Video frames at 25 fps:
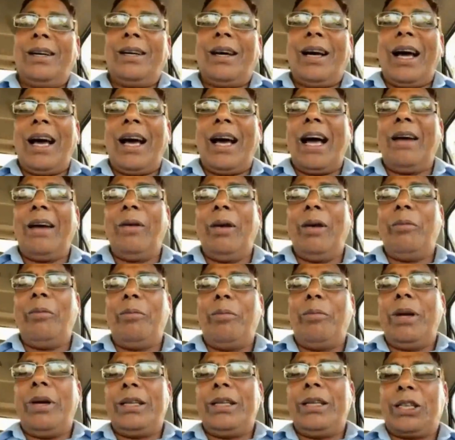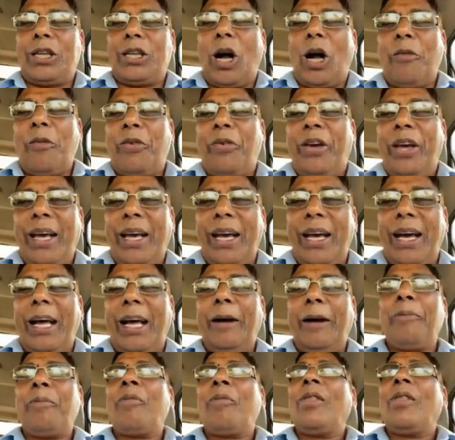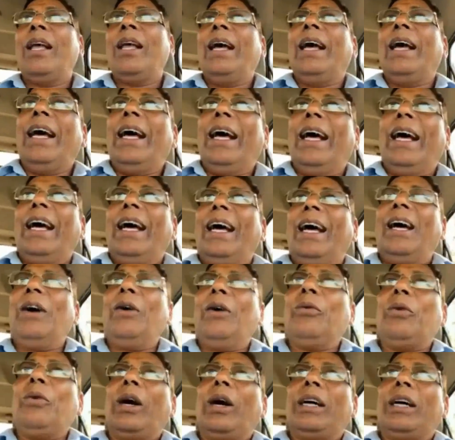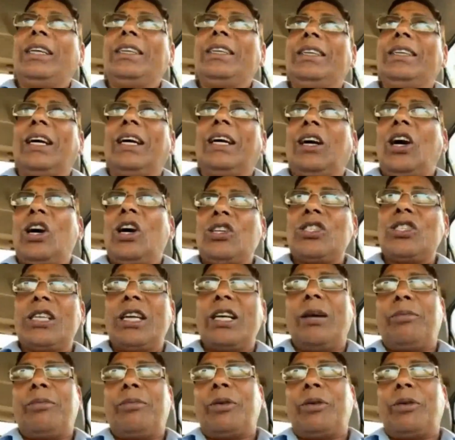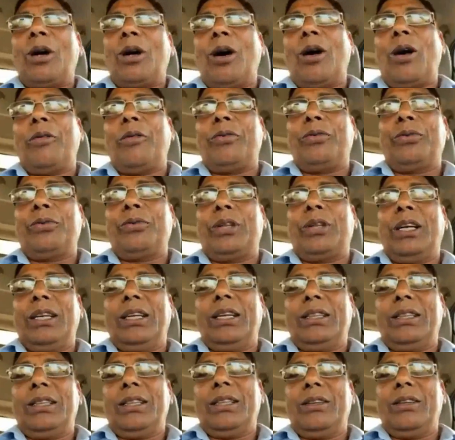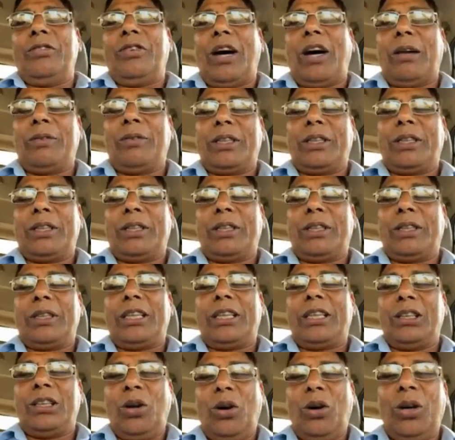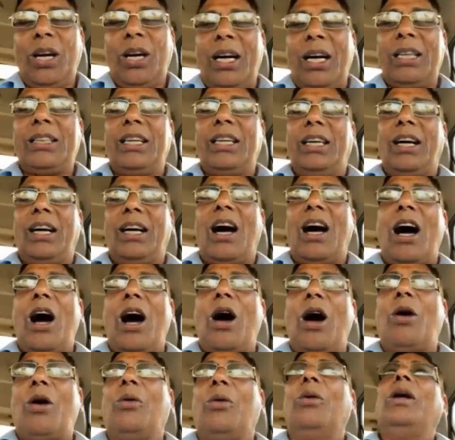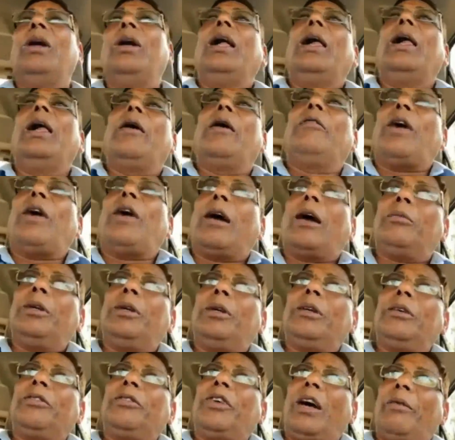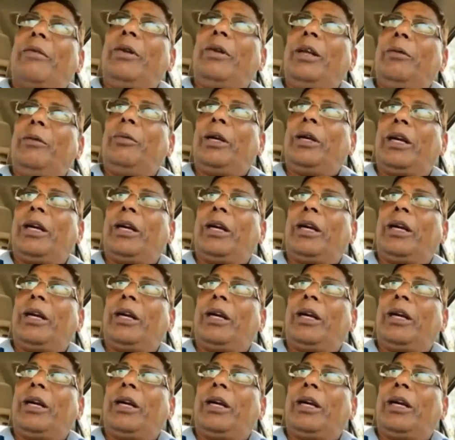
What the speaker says: will stop here. What is the concept of these farmers as owners and how farming family become